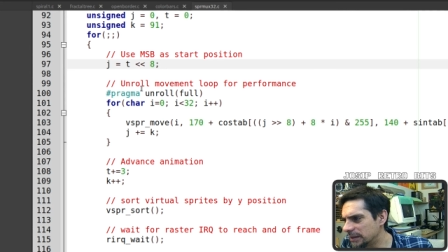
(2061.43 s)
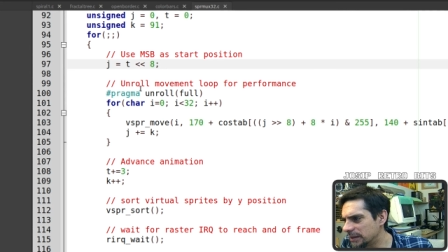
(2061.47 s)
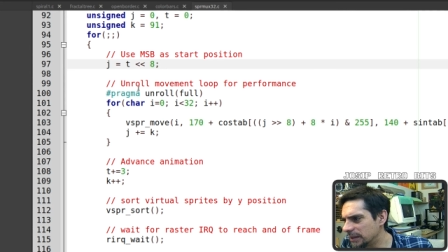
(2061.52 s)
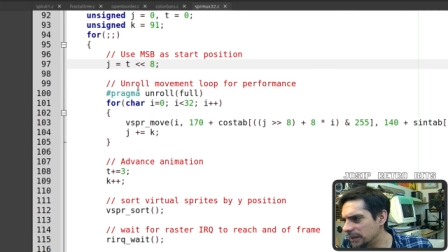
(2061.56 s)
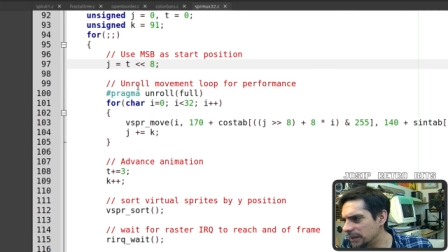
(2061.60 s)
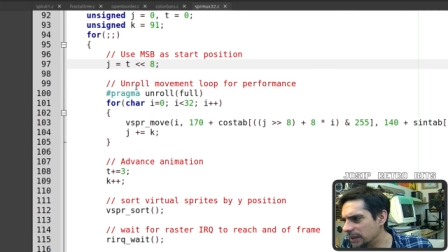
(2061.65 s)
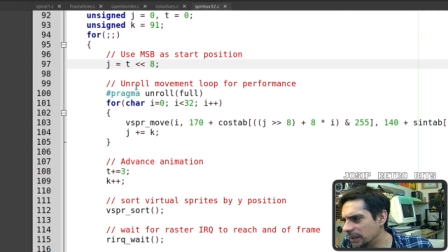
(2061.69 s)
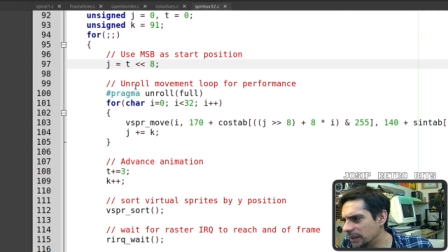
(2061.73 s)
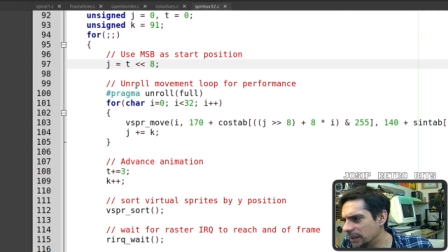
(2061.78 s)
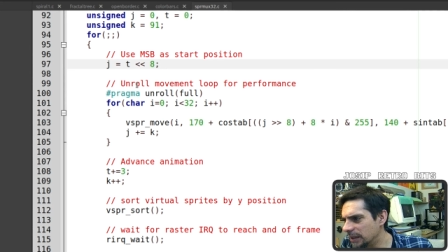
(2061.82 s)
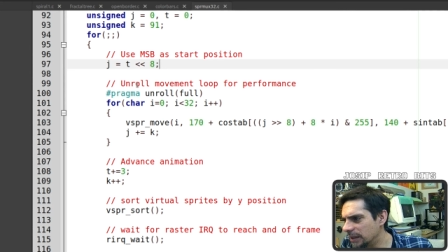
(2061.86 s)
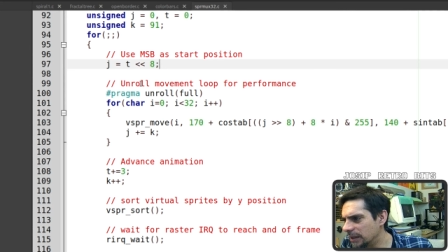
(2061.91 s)

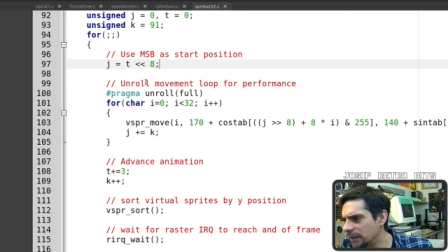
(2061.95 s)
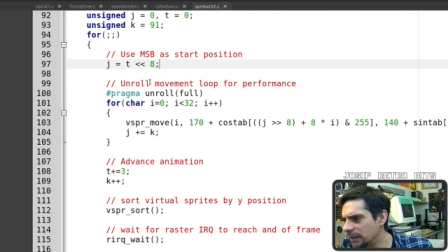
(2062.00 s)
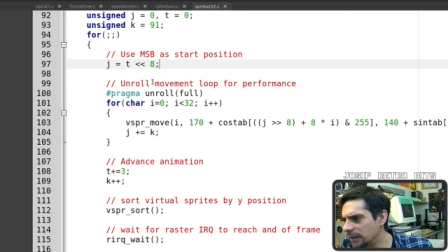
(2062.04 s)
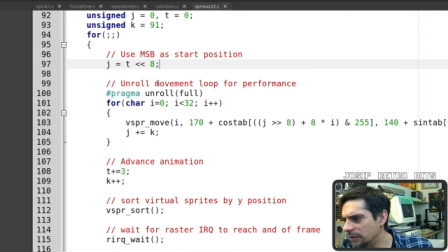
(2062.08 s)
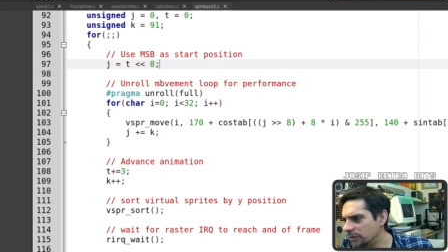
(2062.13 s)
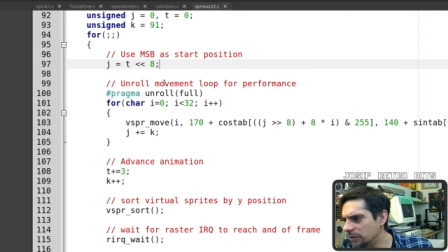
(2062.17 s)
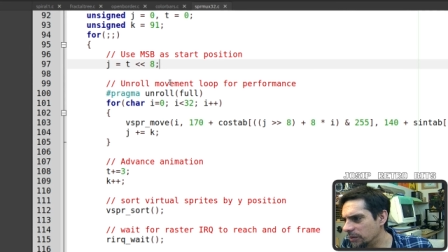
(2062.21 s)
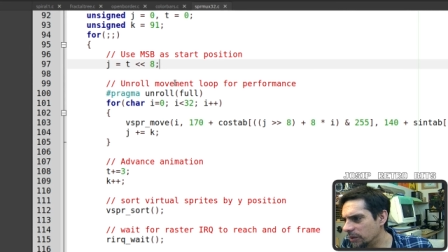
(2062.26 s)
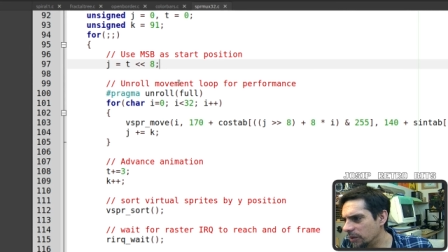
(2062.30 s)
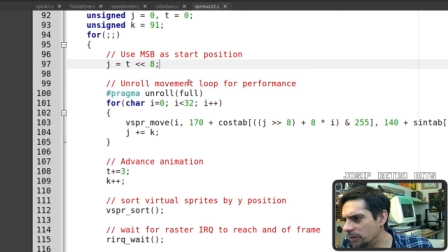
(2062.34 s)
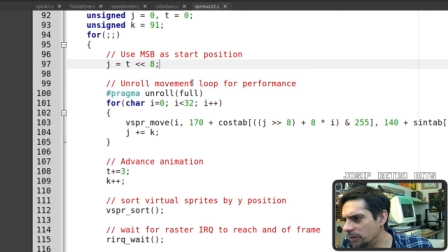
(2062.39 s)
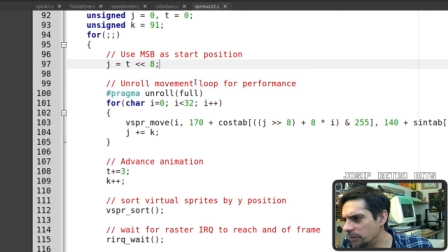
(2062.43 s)
uh,
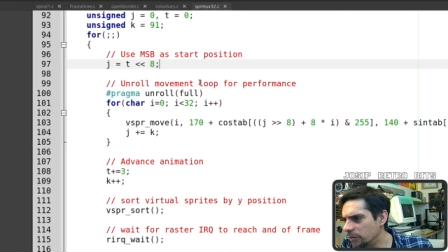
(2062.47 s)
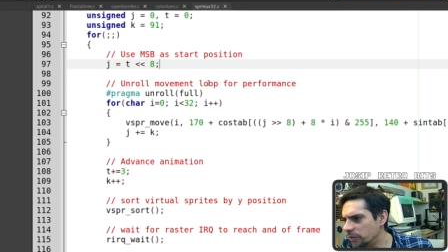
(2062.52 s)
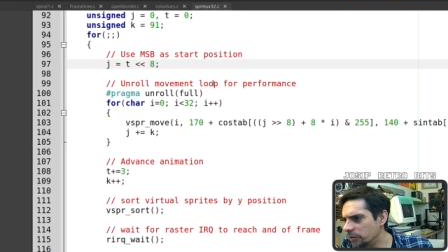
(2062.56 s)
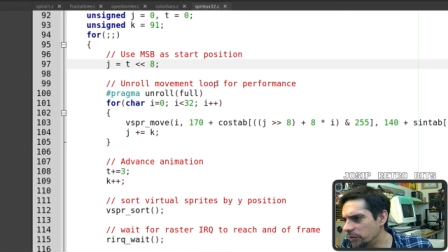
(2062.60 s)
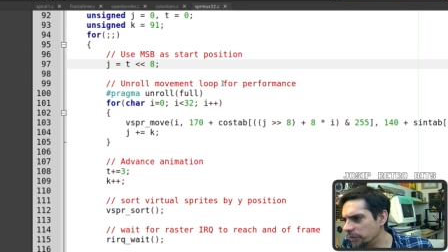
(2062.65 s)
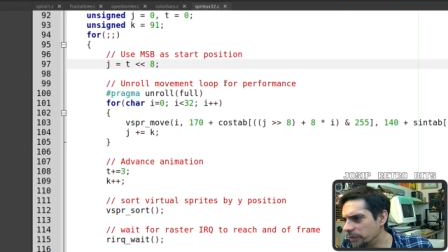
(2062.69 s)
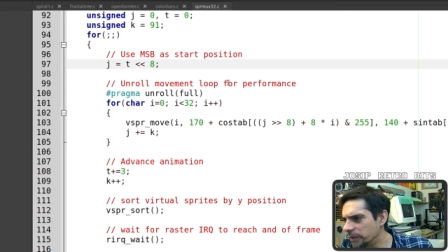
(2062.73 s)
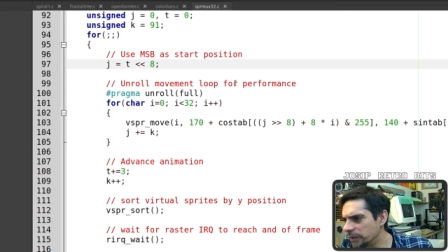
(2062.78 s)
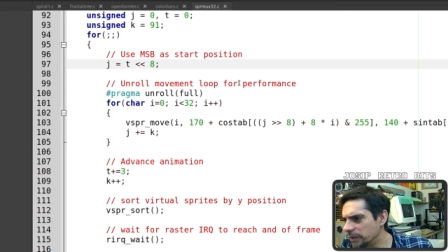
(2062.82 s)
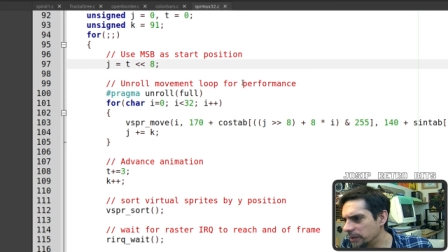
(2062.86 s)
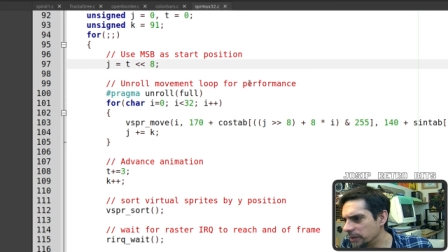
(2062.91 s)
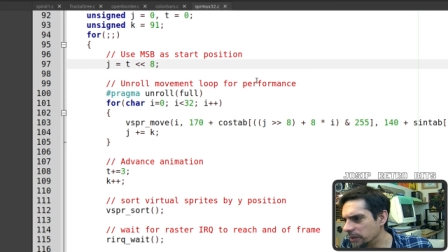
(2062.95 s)
unroll
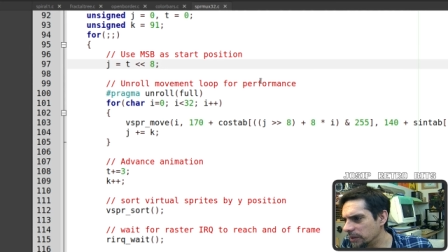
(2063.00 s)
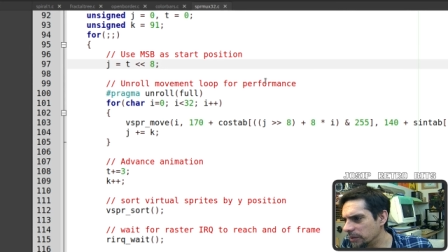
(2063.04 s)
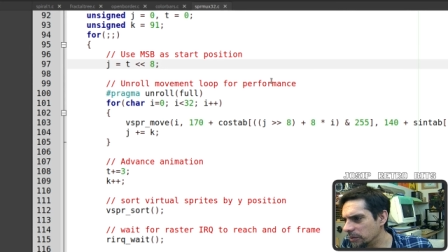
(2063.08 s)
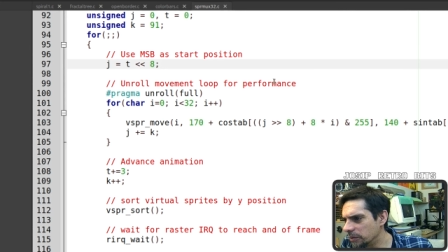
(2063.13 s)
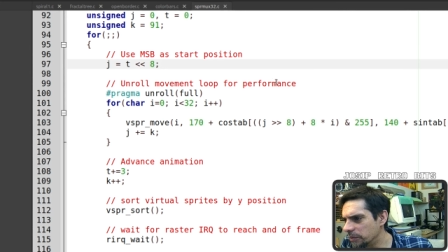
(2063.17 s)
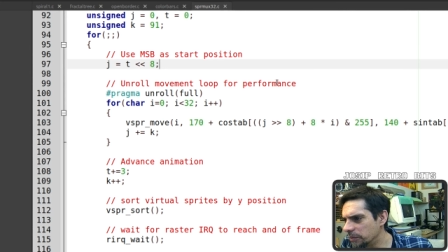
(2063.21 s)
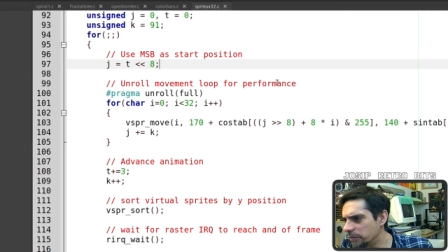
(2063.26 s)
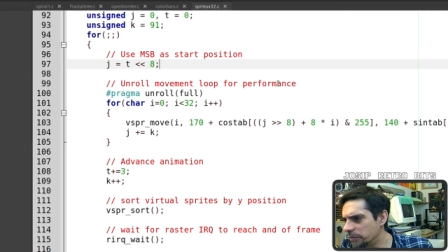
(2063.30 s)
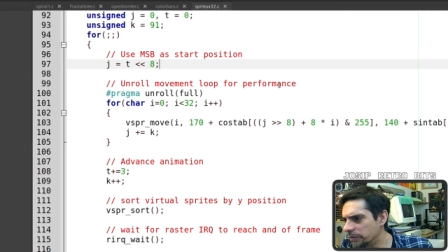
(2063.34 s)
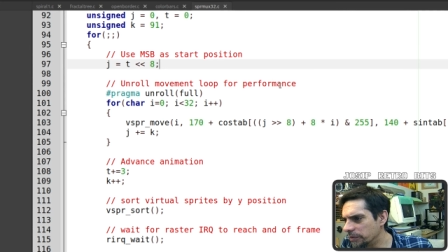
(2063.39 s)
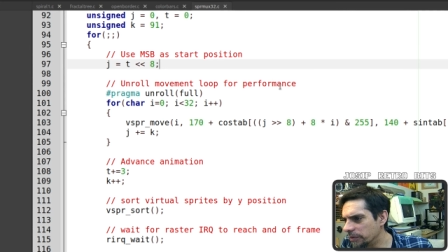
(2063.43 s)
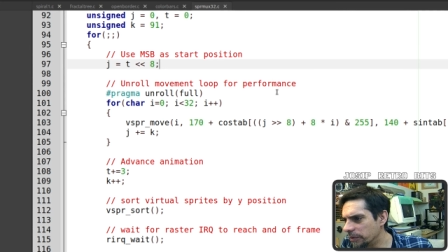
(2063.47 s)
movement to
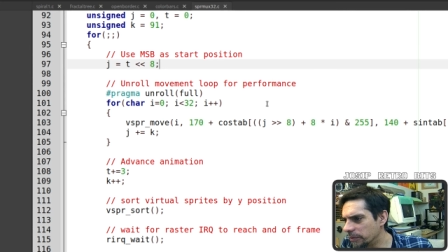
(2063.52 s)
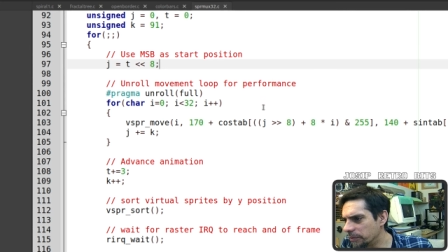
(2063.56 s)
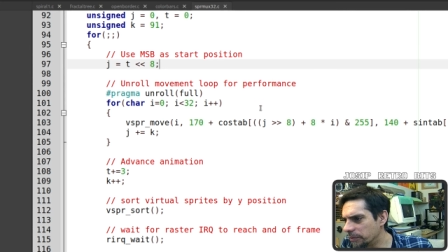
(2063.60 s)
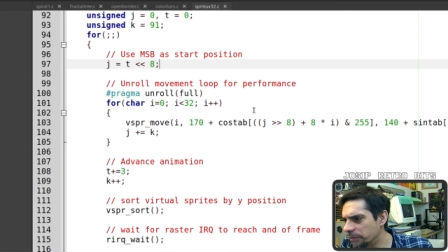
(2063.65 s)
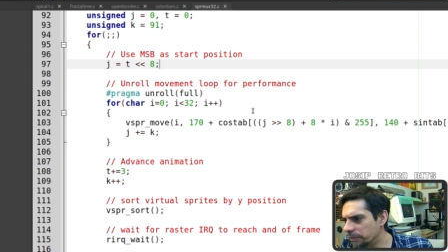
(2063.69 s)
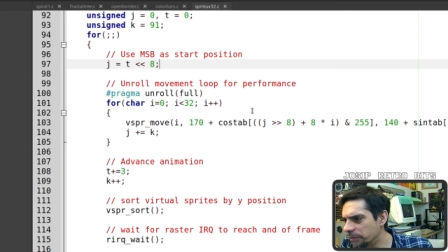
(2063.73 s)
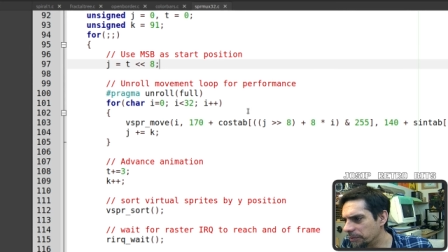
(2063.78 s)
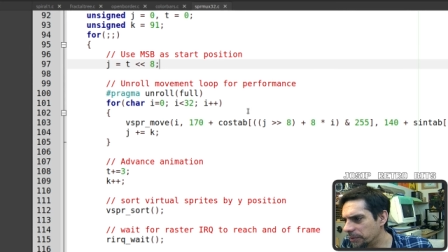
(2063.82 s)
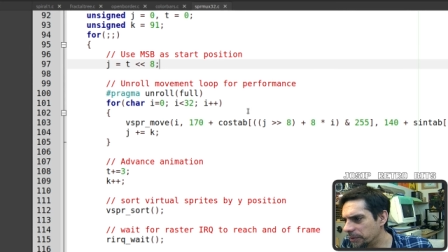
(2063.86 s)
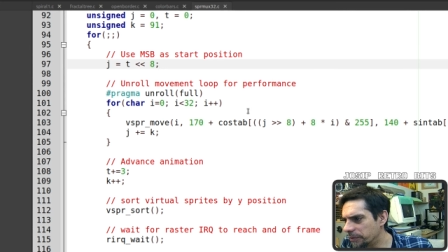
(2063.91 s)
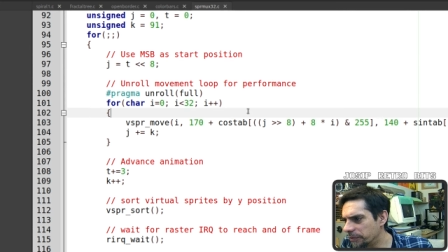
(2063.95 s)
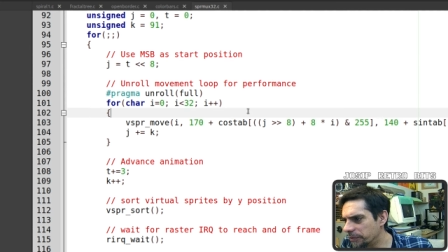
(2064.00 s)

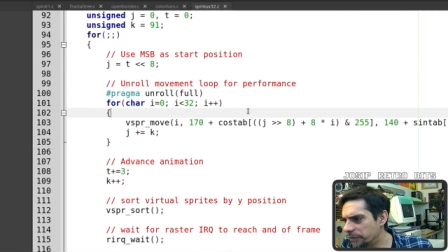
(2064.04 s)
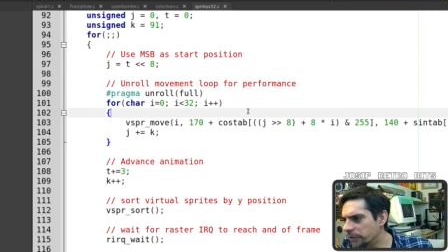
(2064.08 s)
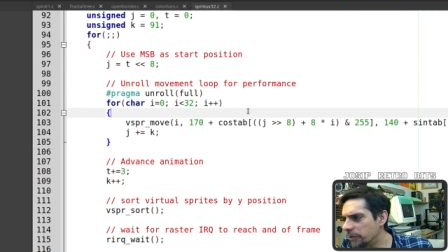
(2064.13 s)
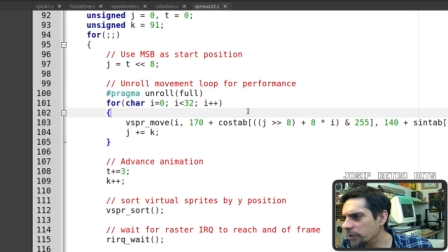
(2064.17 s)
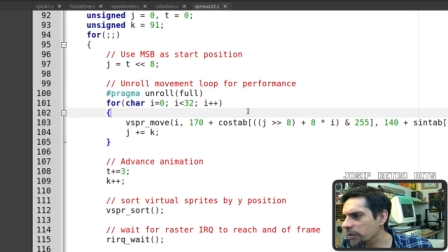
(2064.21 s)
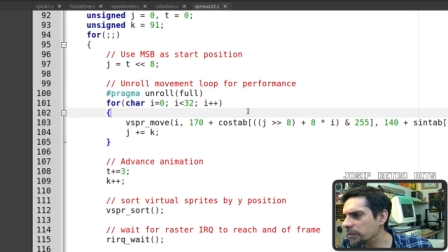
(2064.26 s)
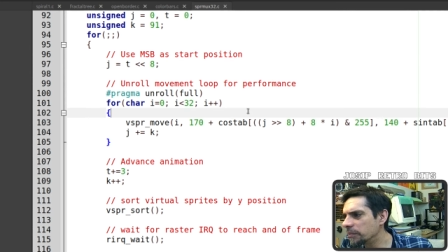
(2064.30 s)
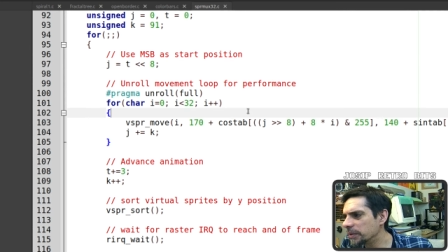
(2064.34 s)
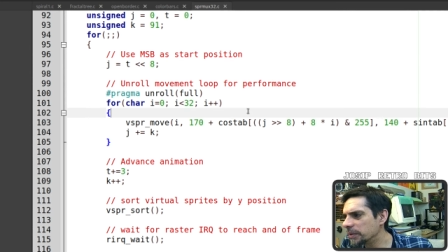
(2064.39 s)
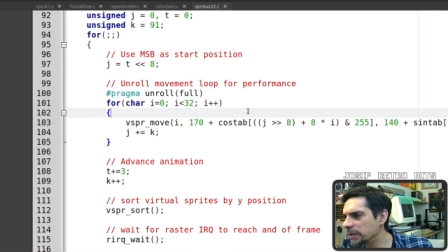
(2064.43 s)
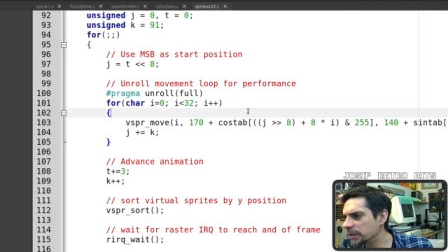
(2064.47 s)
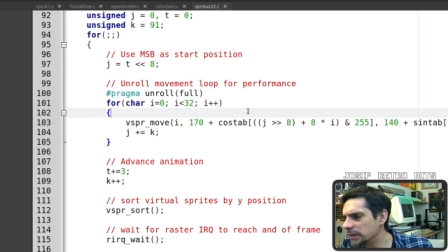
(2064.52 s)

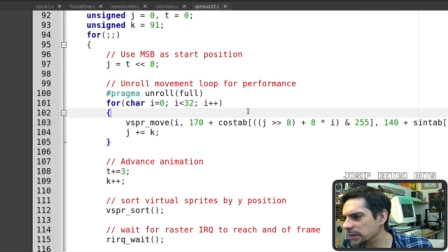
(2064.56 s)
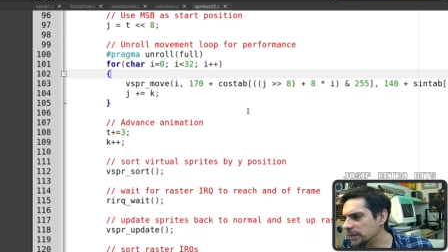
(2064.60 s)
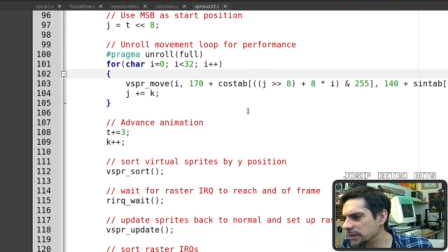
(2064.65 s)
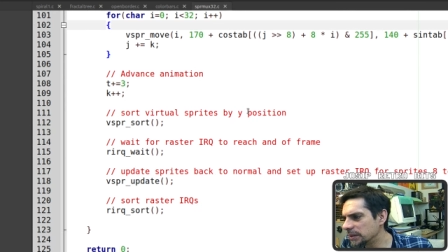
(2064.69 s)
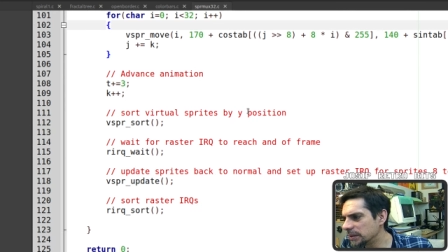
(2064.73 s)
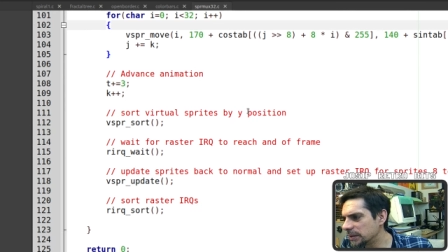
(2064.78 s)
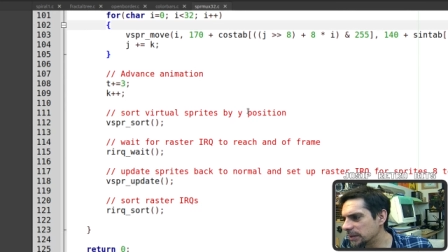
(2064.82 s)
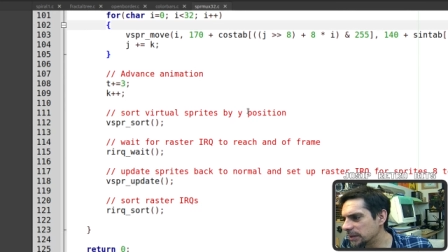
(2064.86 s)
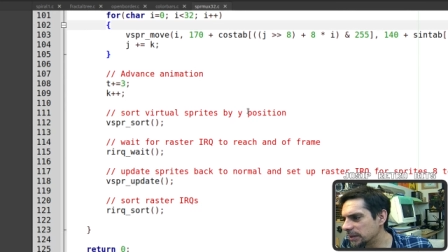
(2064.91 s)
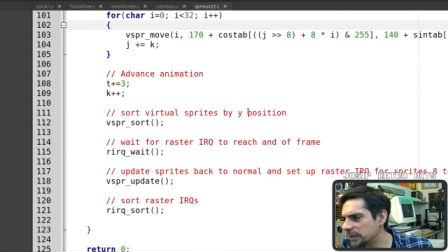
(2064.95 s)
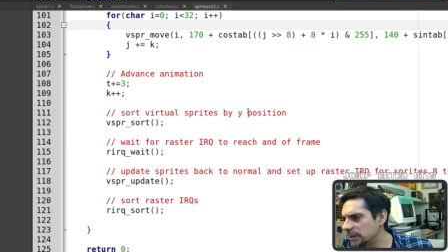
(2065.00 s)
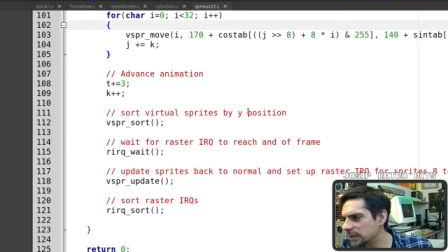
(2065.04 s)

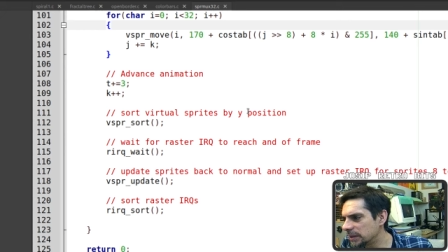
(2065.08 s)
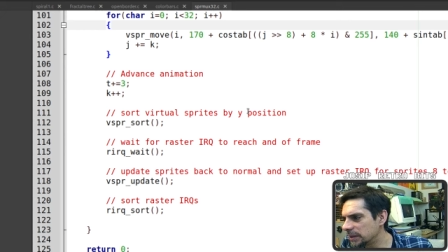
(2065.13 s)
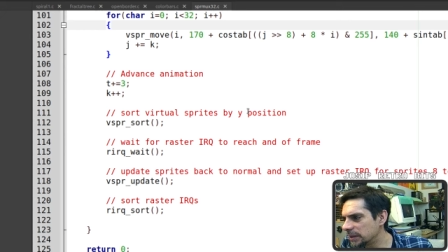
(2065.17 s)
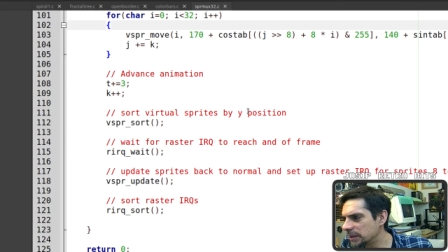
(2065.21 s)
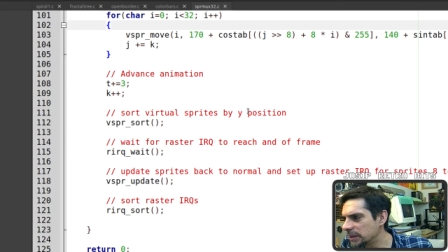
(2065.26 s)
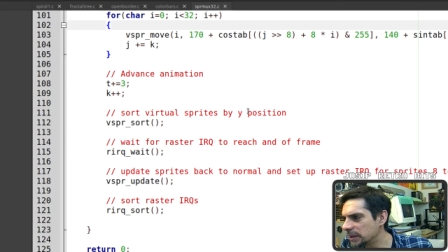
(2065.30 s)
performance